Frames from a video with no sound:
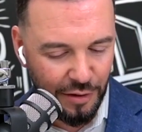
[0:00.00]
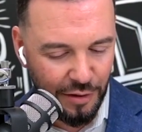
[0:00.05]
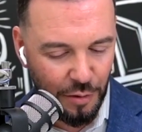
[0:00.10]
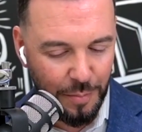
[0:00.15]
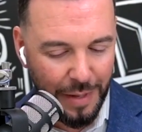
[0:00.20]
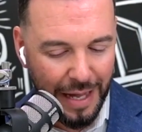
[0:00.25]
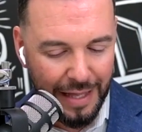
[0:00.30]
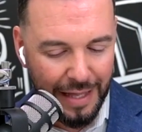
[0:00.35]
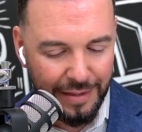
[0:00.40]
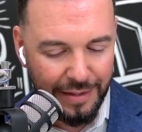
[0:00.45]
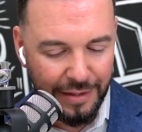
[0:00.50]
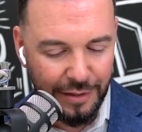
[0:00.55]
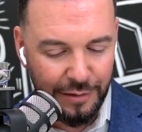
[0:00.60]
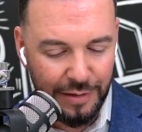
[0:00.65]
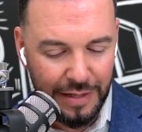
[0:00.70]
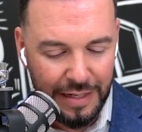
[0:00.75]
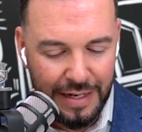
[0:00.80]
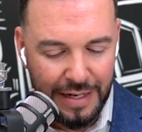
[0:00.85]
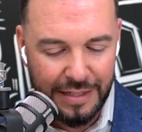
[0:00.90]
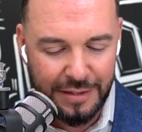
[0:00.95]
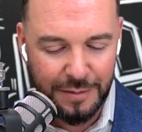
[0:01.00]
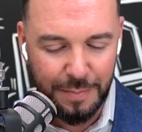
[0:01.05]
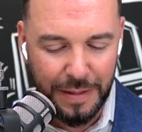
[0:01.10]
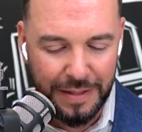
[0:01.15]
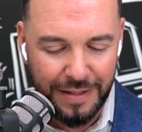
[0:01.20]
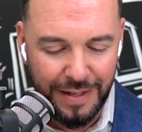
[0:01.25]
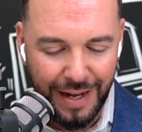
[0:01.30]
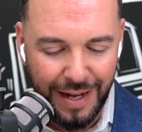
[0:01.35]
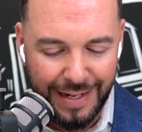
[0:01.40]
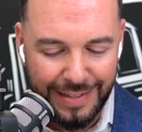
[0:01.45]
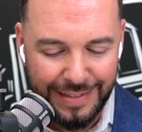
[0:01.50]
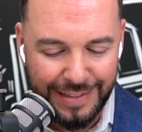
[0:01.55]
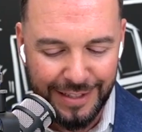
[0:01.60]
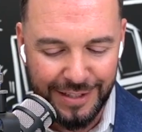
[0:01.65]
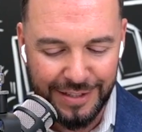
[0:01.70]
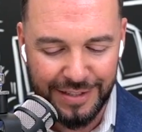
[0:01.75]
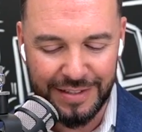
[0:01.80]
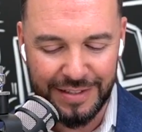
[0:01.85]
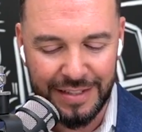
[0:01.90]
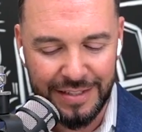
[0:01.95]
So Mathew has spent 9
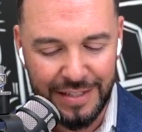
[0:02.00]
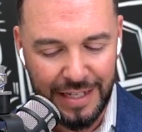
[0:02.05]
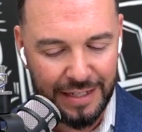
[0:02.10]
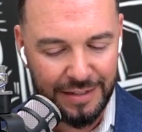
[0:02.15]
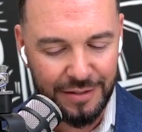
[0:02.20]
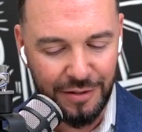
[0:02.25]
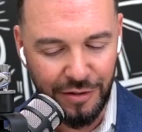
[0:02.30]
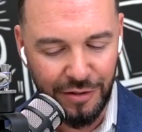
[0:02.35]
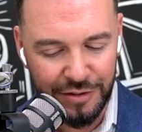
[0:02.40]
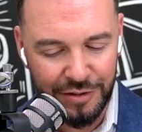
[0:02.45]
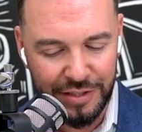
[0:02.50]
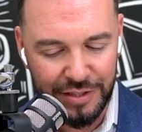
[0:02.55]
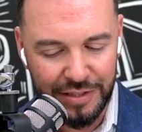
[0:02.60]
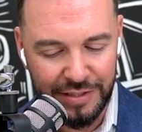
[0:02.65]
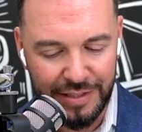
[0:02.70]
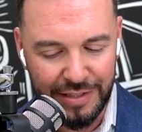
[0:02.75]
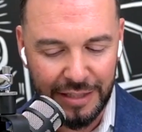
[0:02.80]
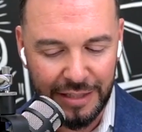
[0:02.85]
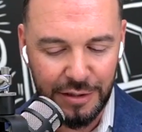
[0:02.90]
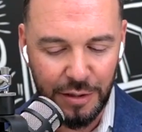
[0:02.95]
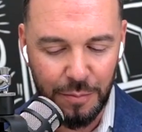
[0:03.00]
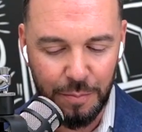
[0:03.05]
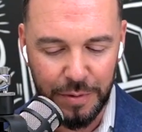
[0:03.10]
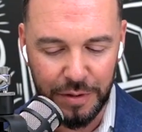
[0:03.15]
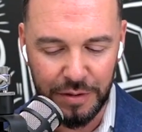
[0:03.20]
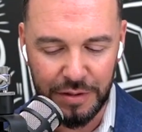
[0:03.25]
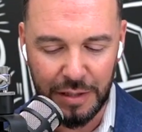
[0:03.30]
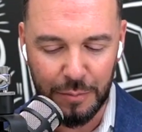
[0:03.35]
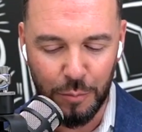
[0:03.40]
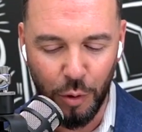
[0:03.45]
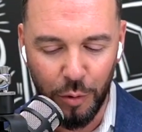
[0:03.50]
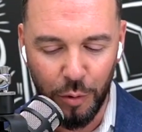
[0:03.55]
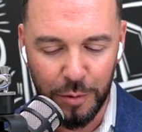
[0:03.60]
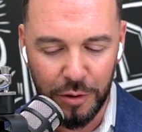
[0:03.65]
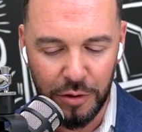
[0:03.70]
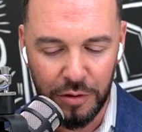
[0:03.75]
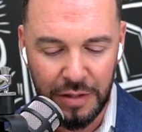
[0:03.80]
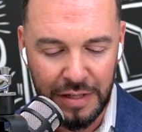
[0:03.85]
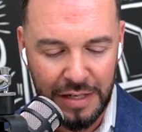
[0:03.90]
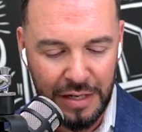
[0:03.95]
years in the technology sector building
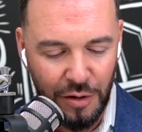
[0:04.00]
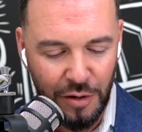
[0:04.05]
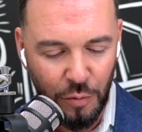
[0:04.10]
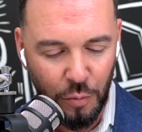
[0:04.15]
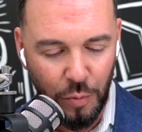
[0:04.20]
mobile,